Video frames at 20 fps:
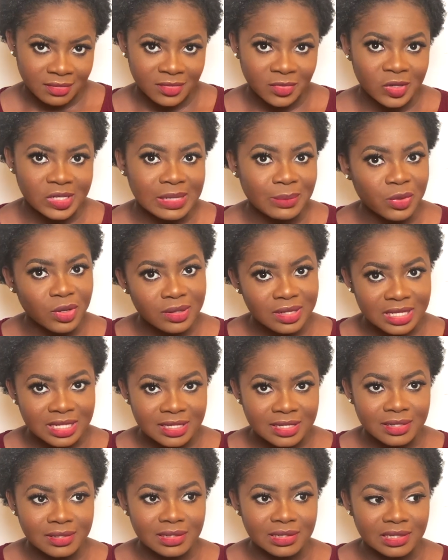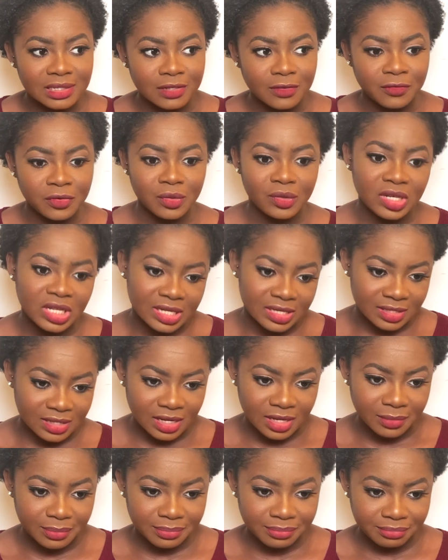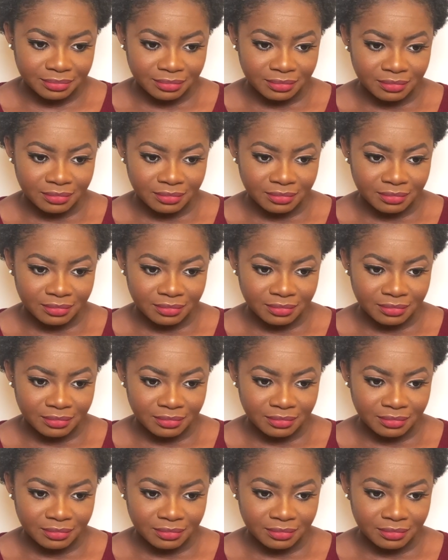because I'm gonna see it in a few days time,